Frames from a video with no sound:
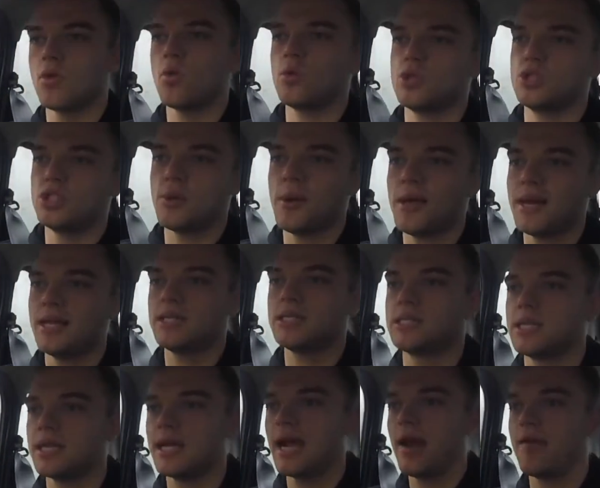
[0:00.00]
she went into
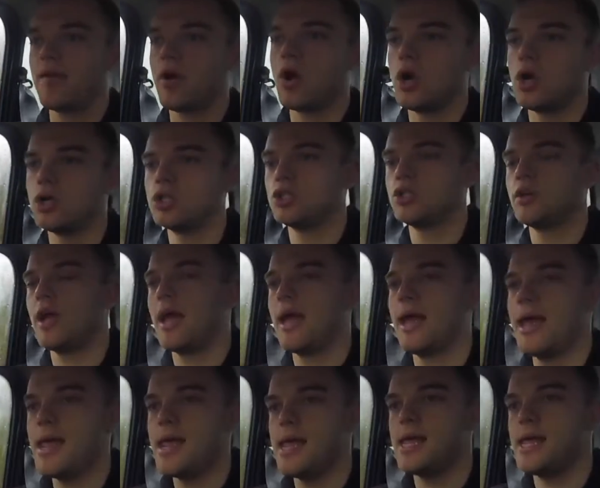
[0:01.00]
the garage
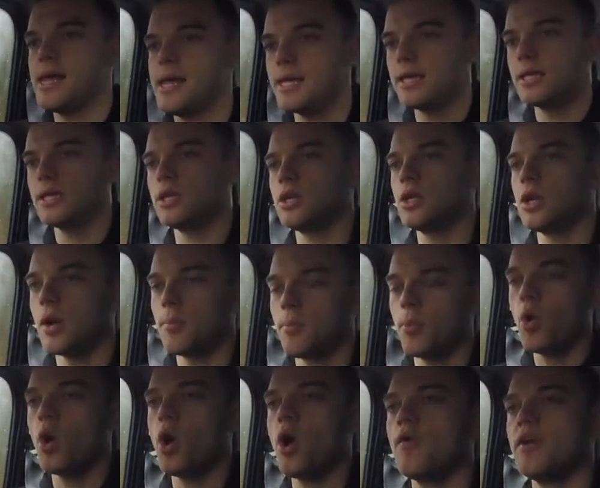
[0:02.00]
I
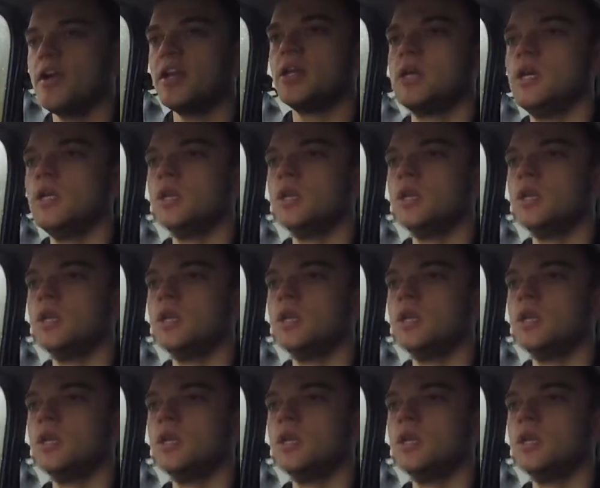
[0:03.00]
bought her in